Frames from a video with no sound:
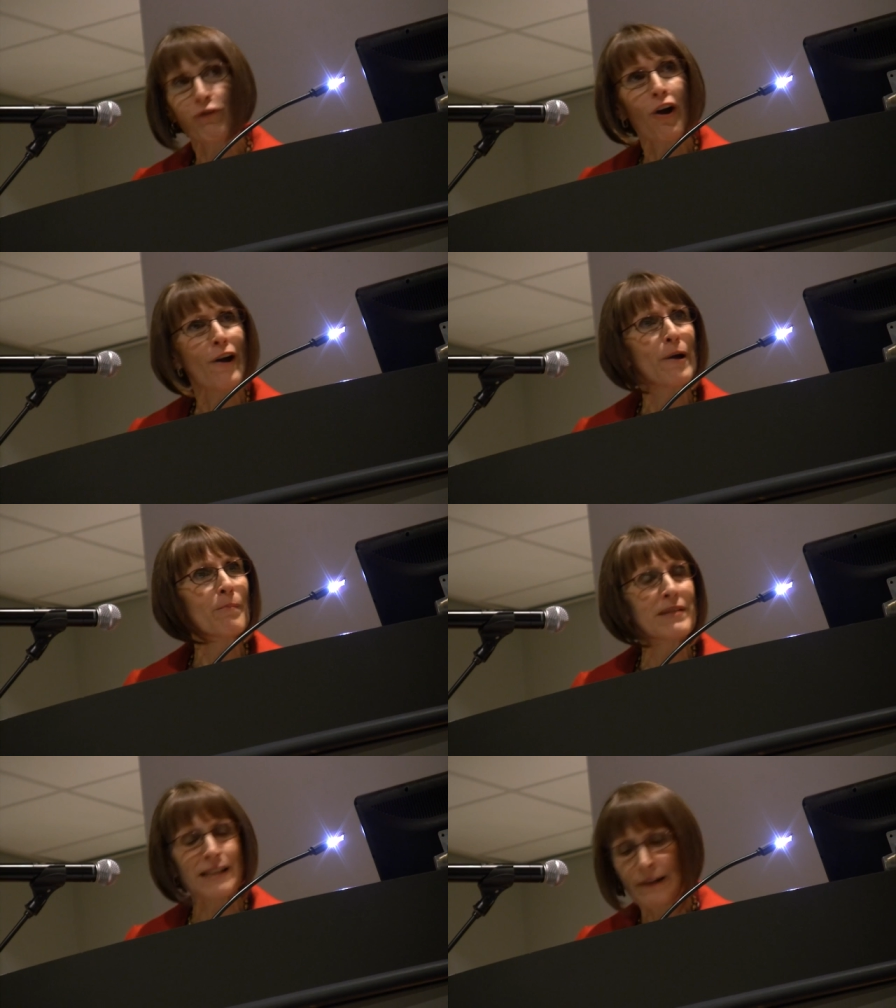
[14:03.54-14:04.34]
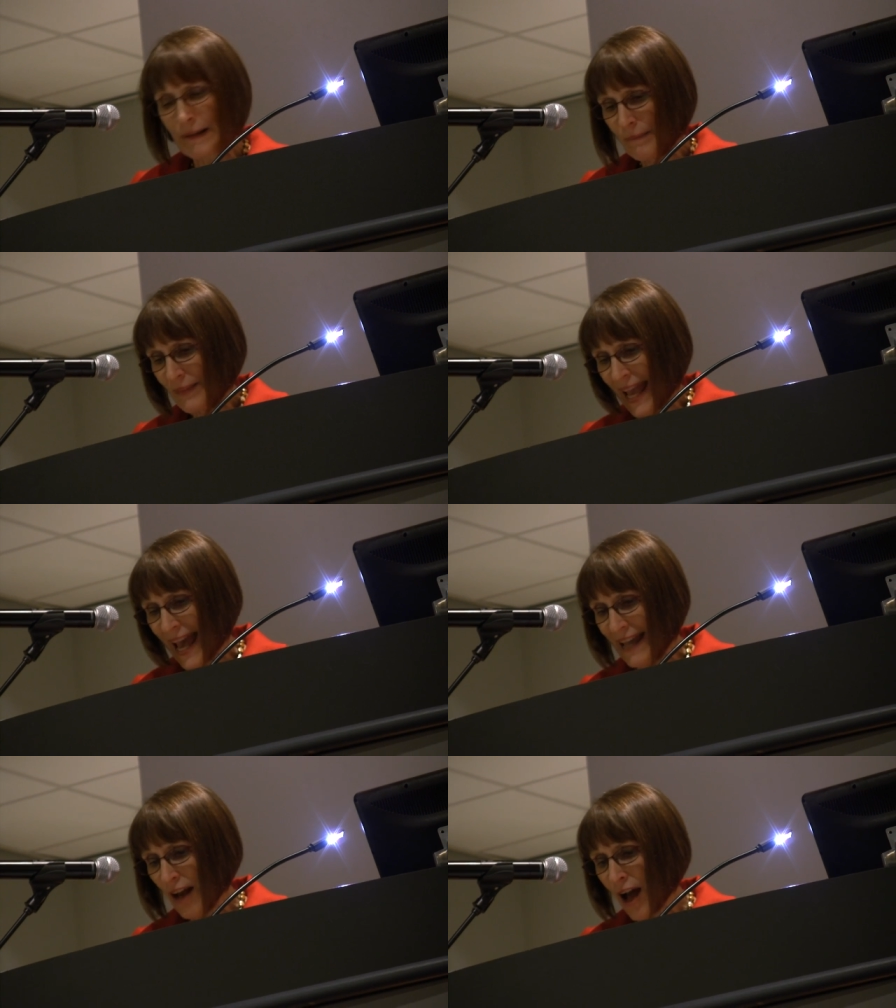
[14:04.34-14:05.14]
farms
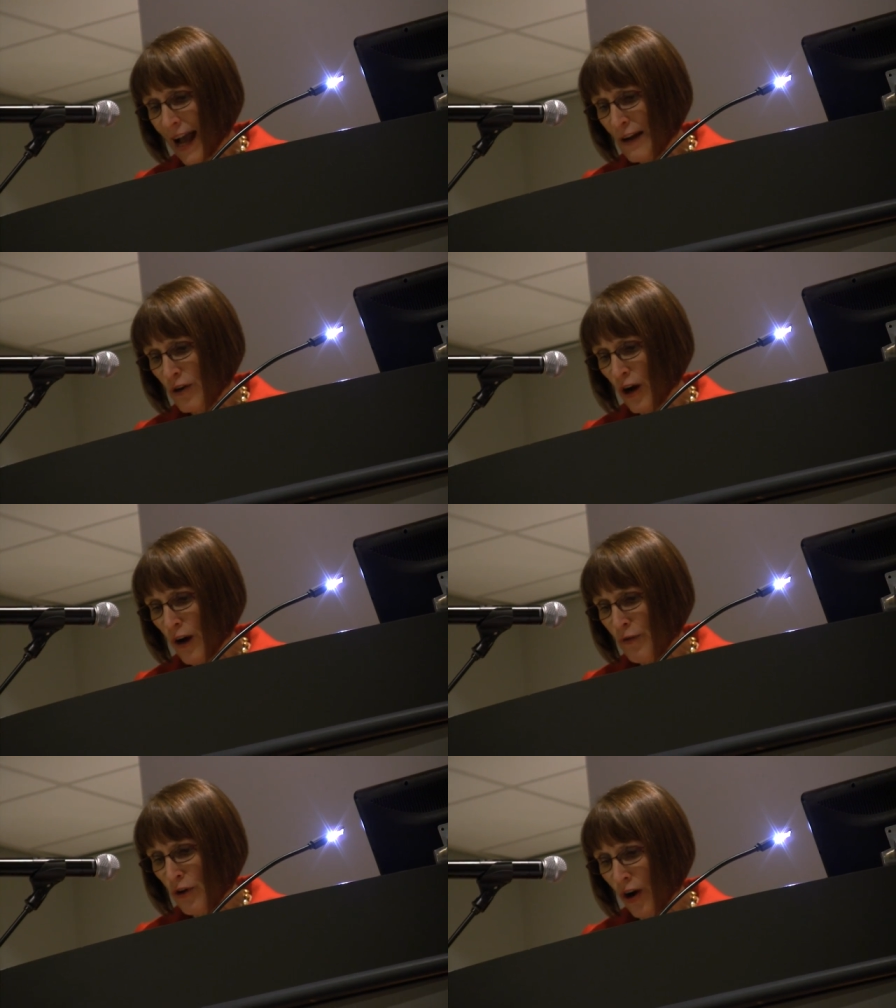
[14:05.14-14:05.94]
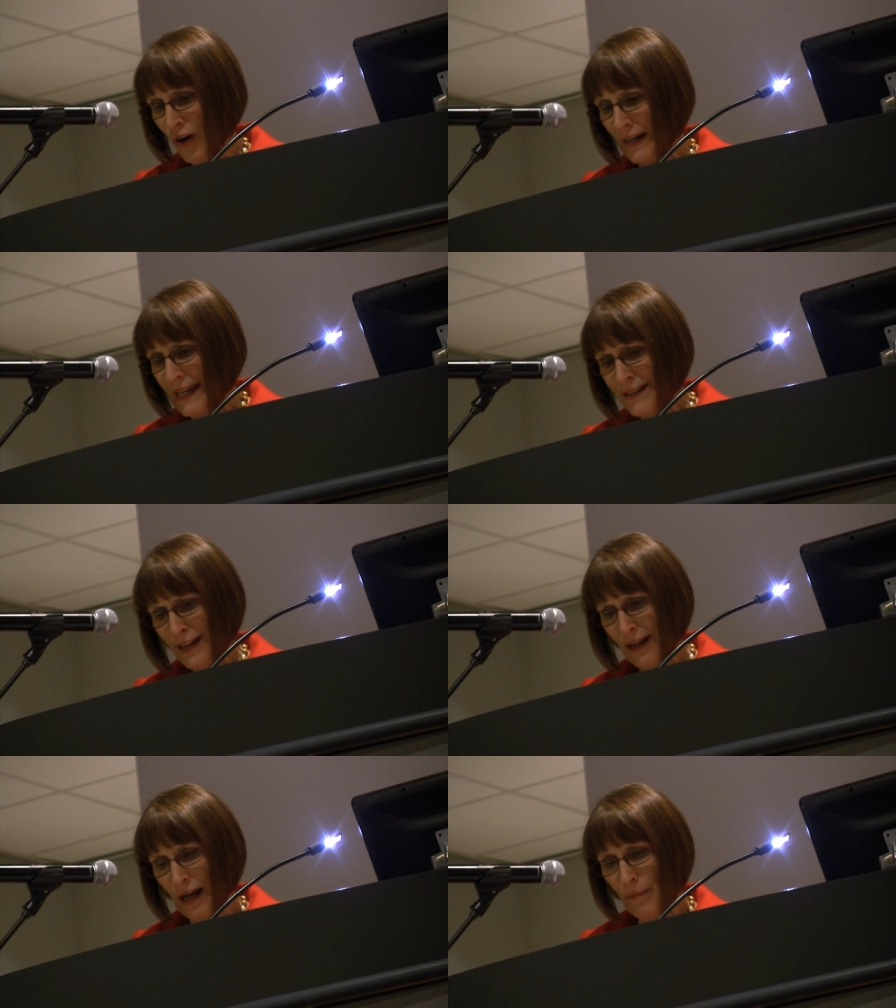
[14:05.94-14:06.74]
had higher overall
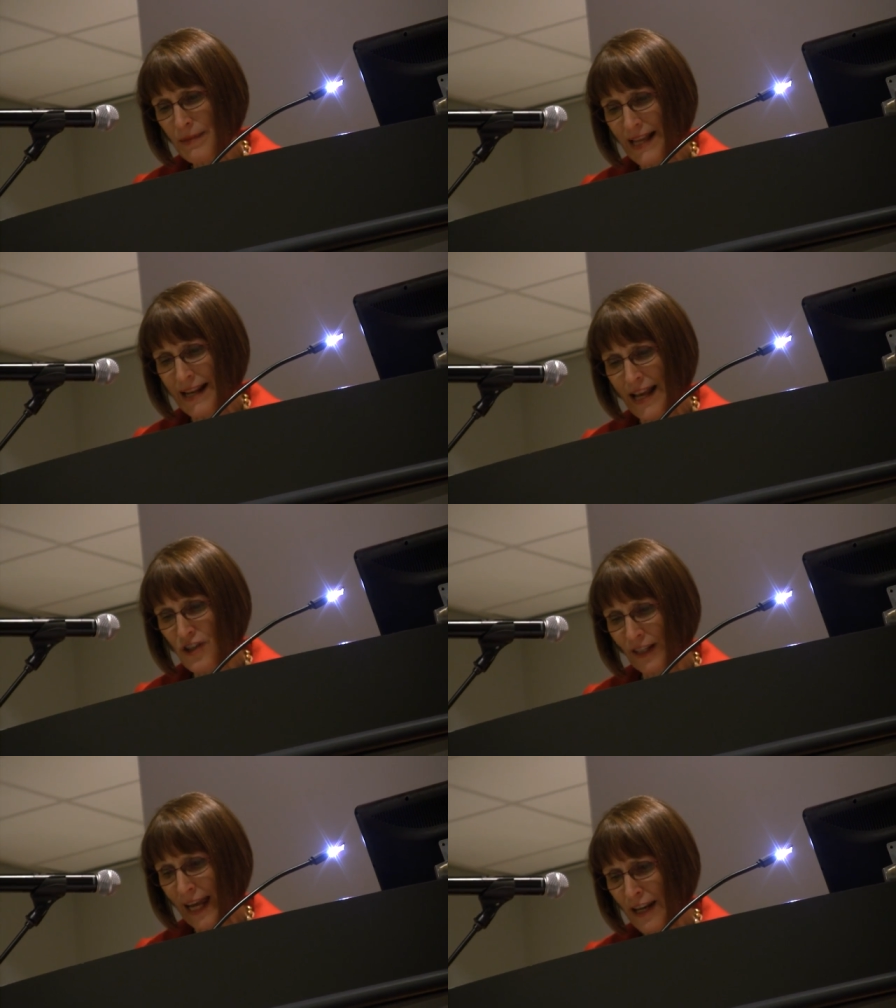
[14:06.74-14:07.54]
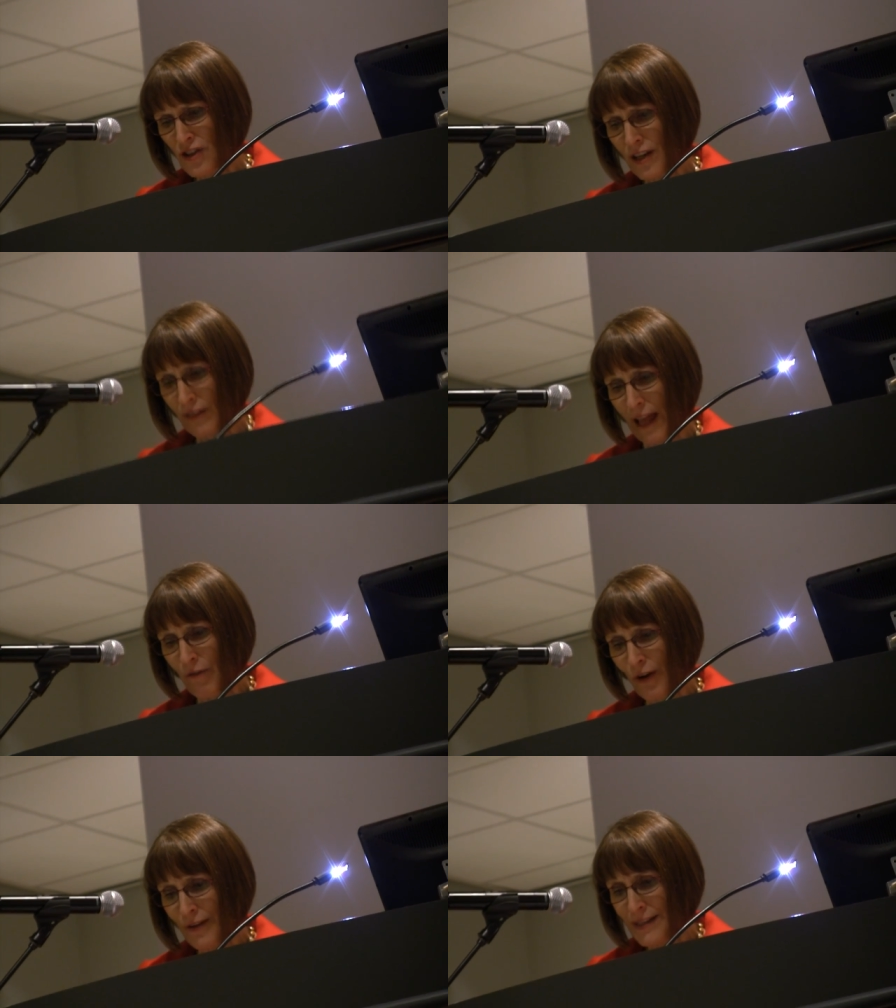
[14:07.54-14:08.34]
incomes and education
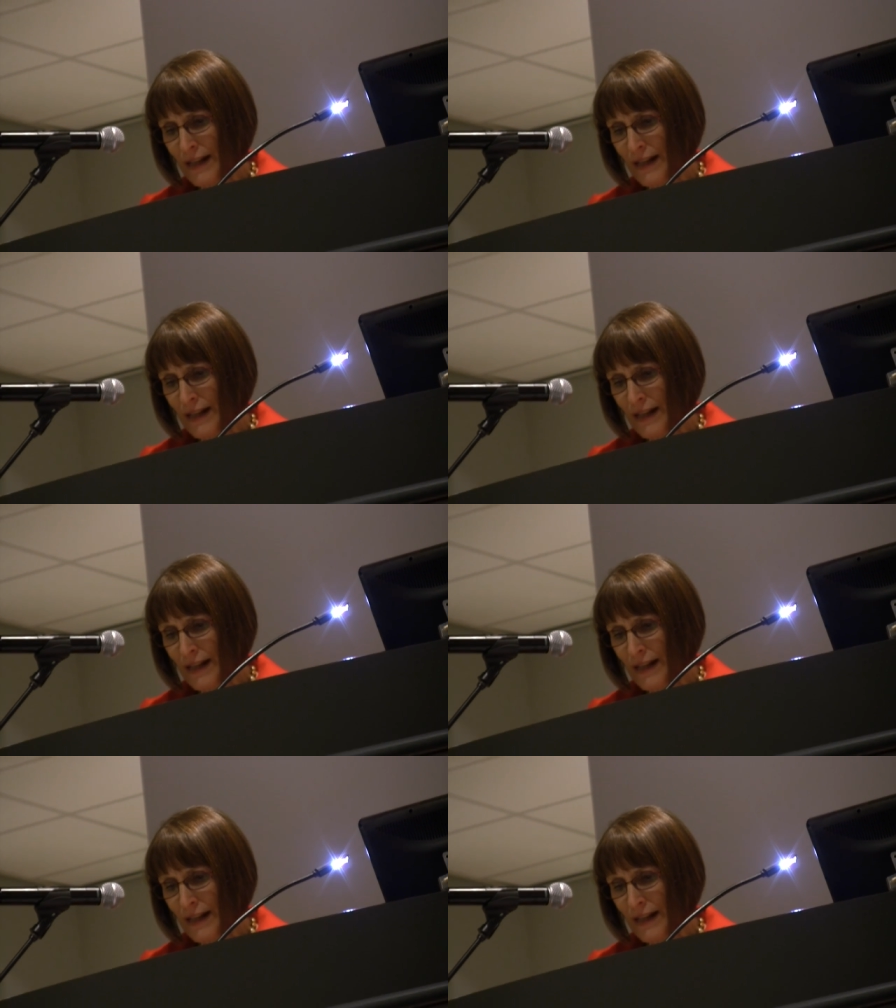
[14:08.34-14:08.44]
levels